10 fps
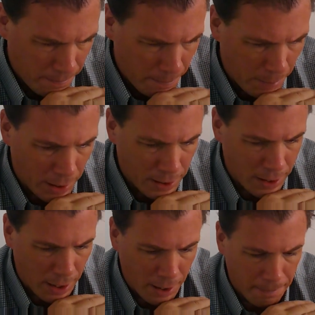But
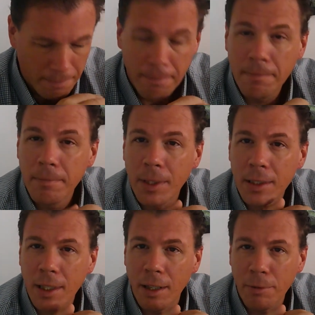
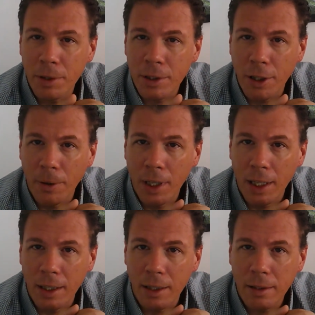that's kind of what's going
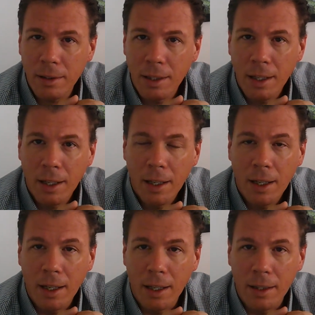on here.
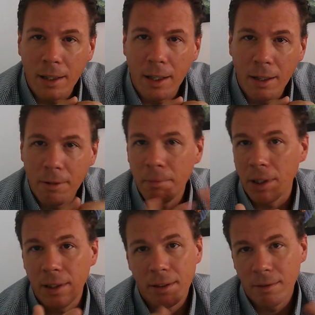And
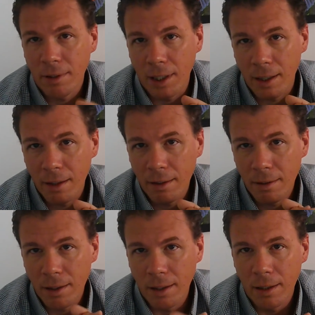please like,
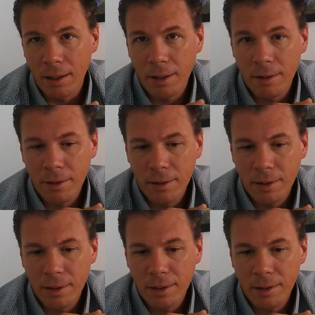
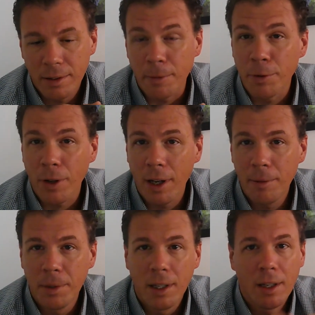
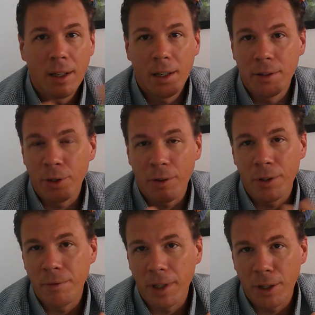subscribe, and share
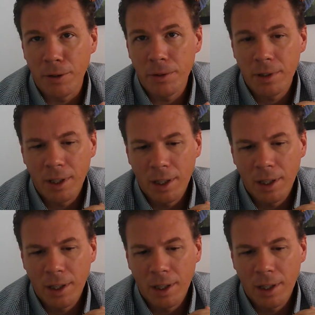these videos.